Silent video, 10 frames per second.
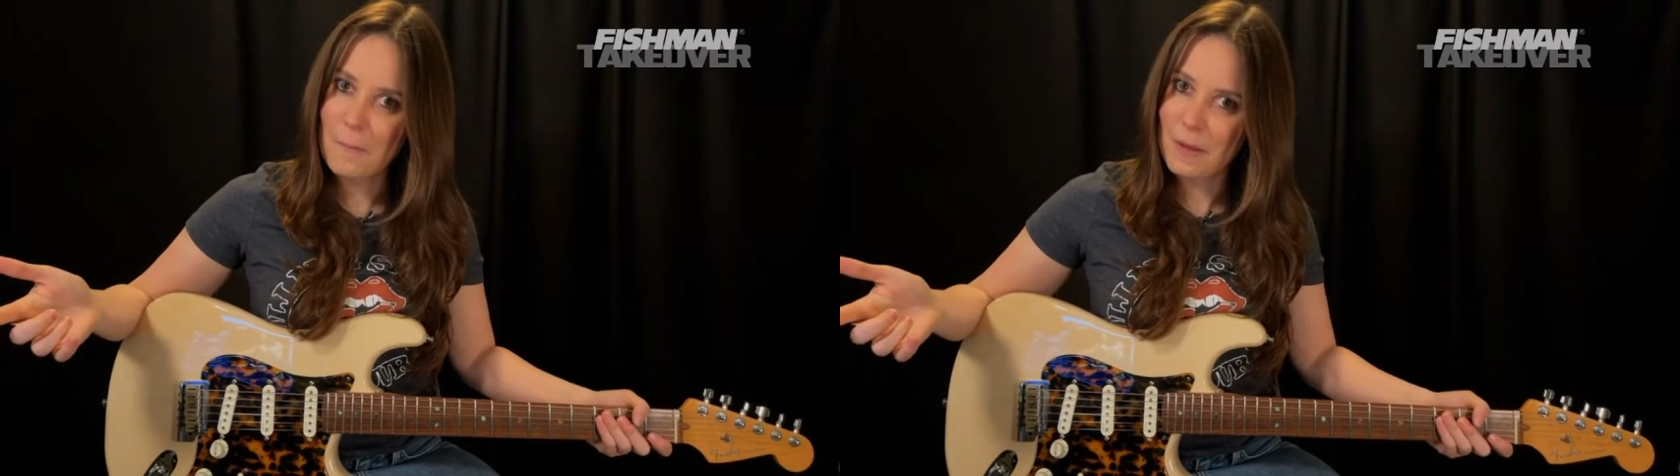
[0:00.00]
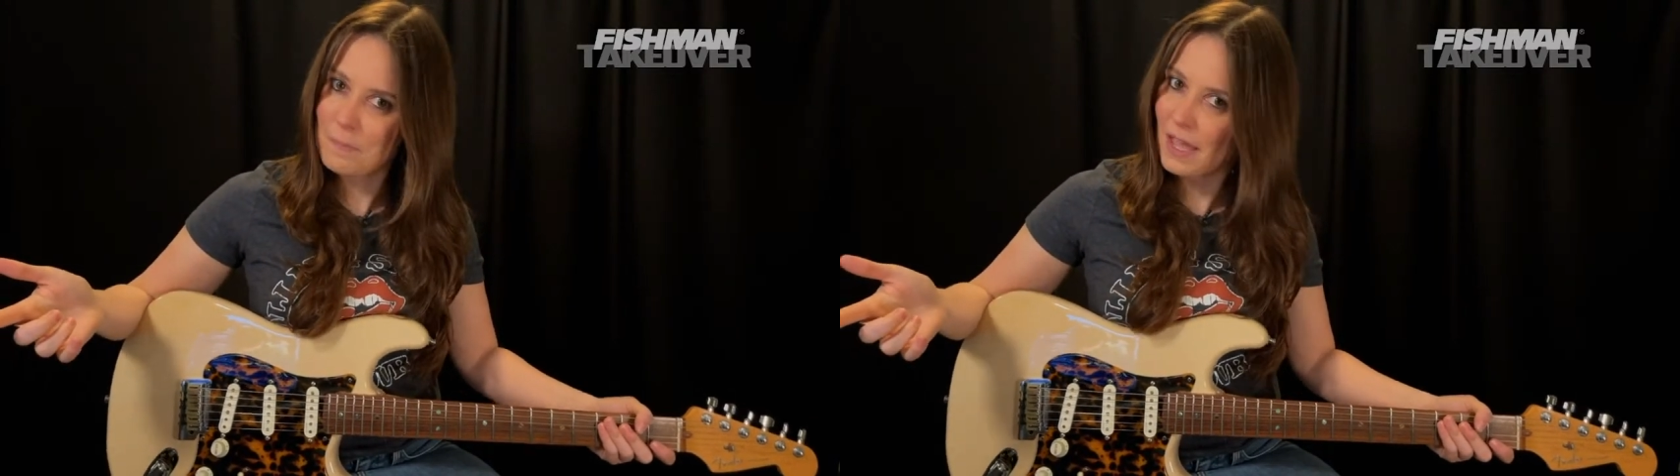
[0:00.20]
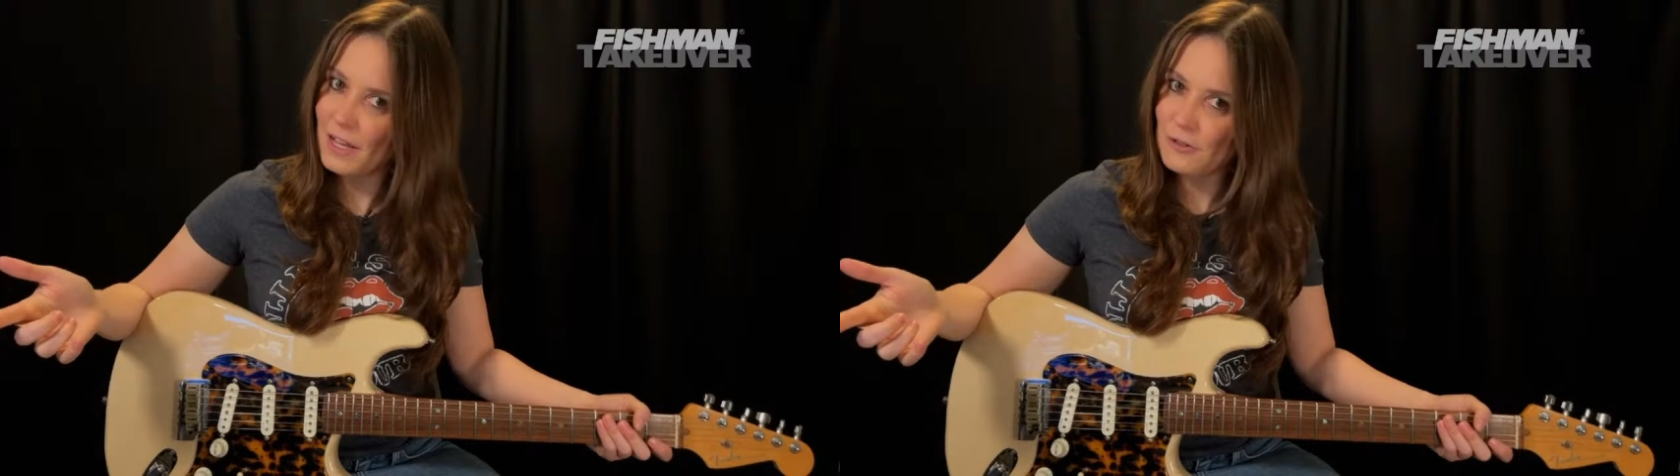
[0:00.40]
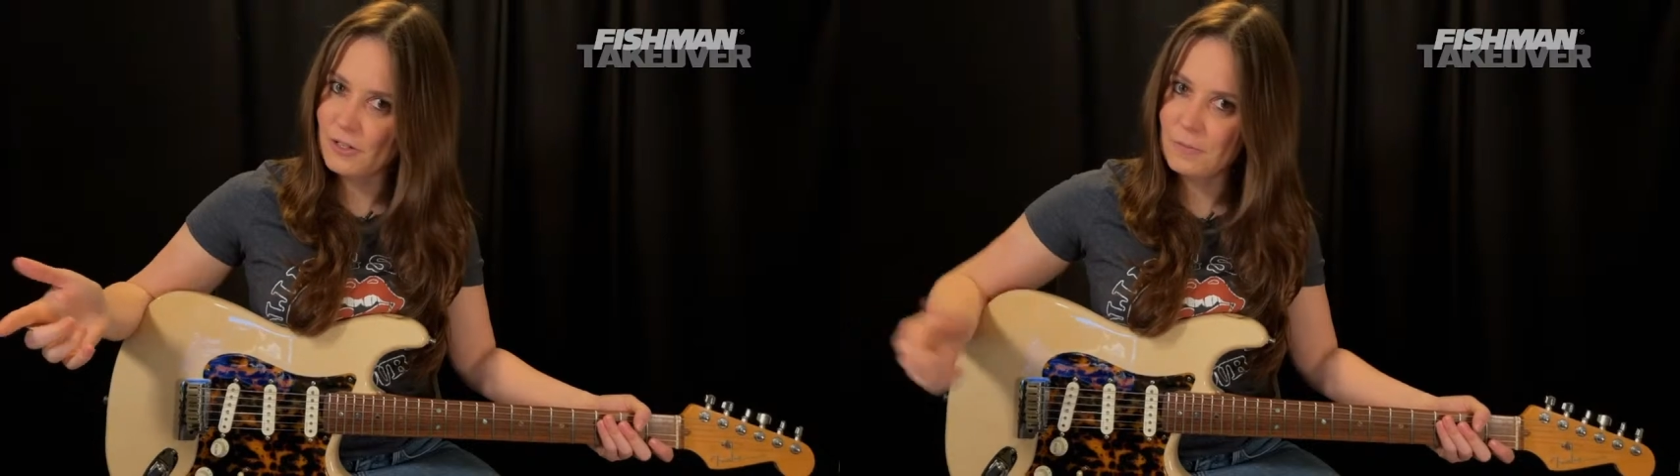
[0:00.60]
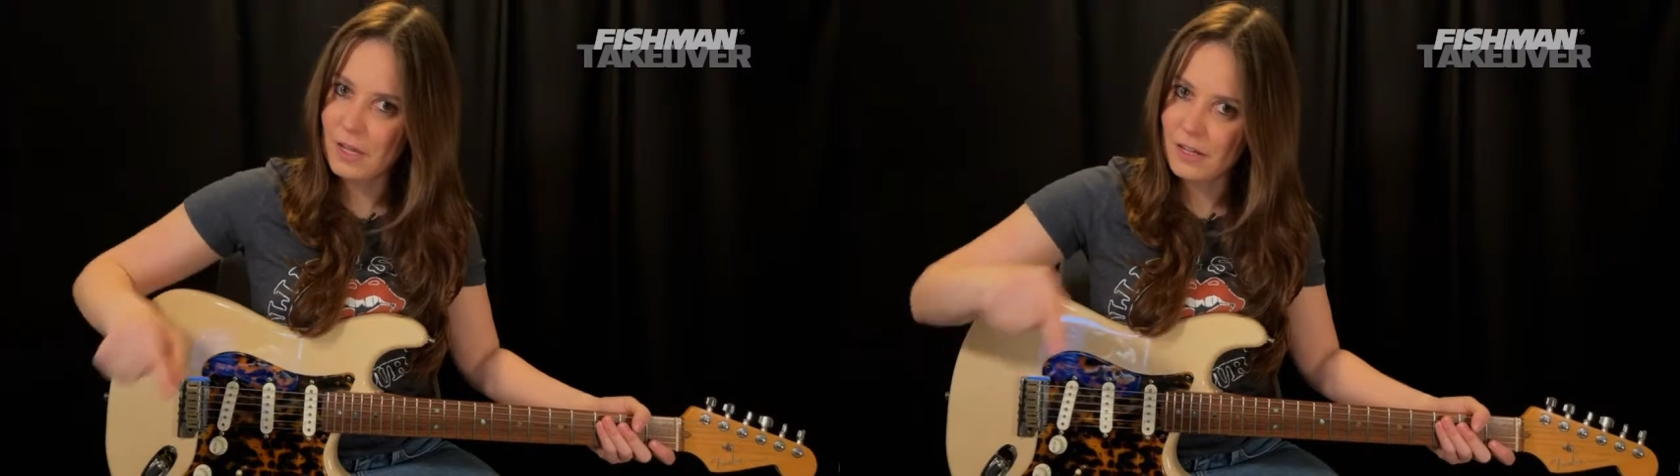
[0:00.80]
out my
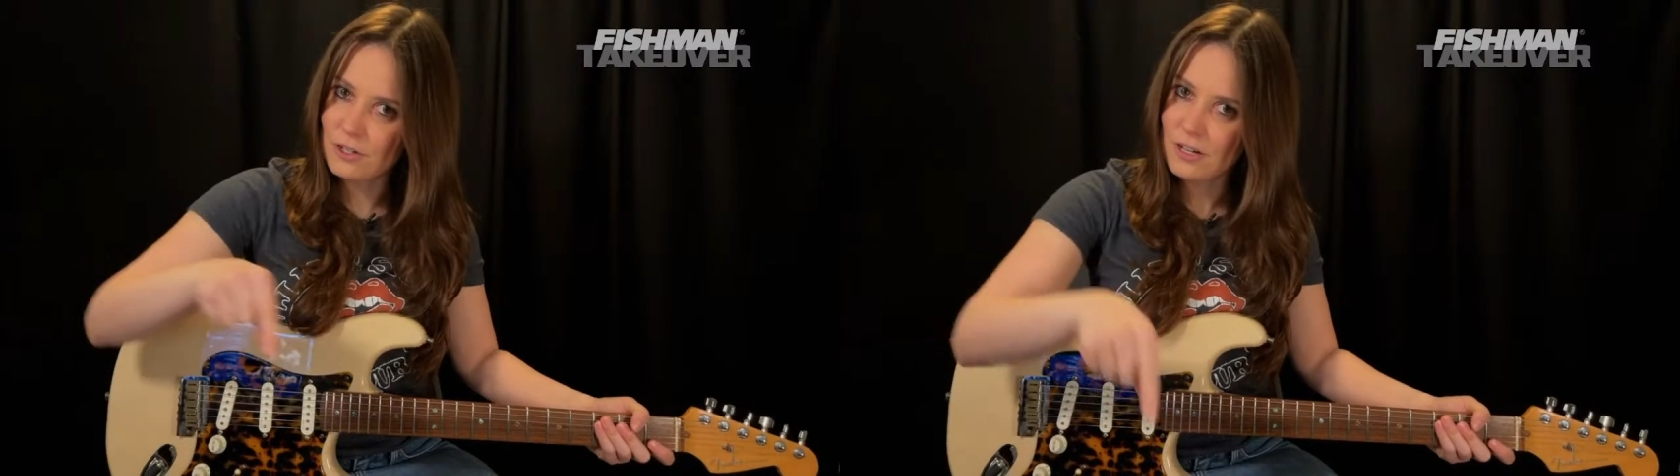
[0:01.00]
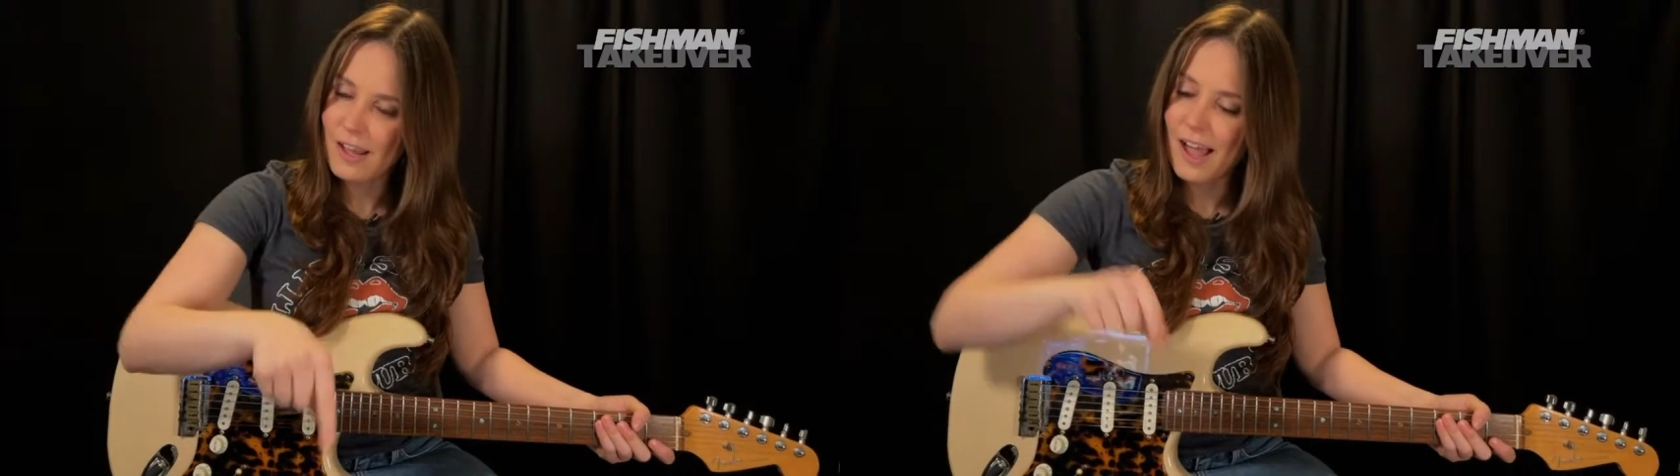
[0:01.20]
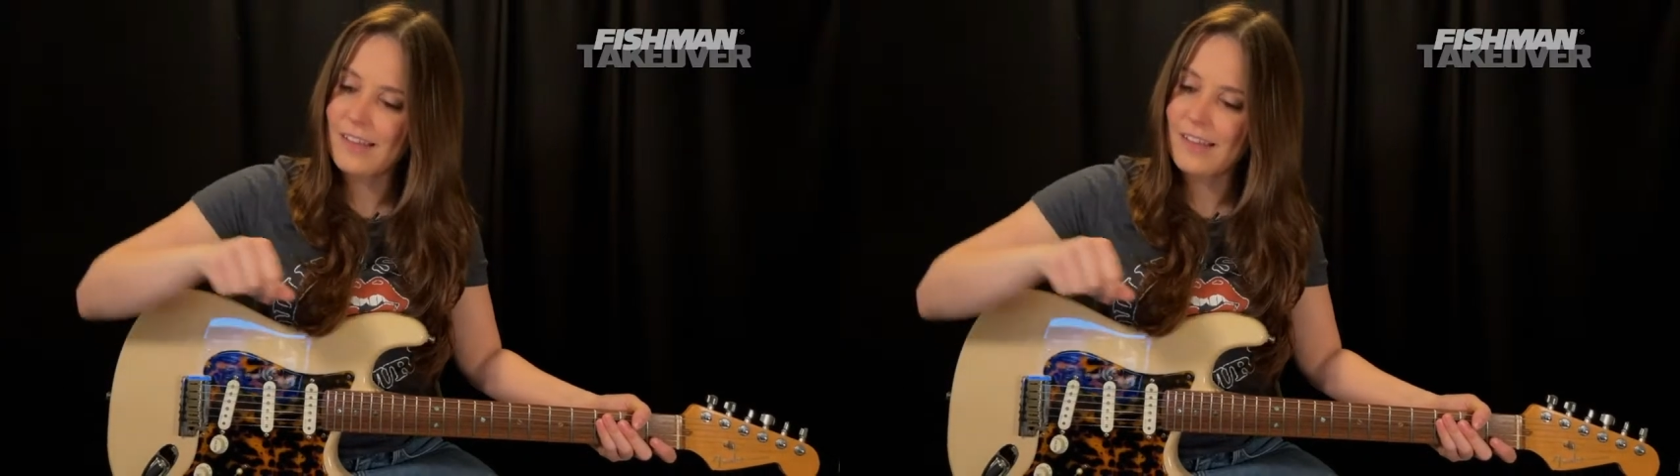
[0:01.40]
Patreon page,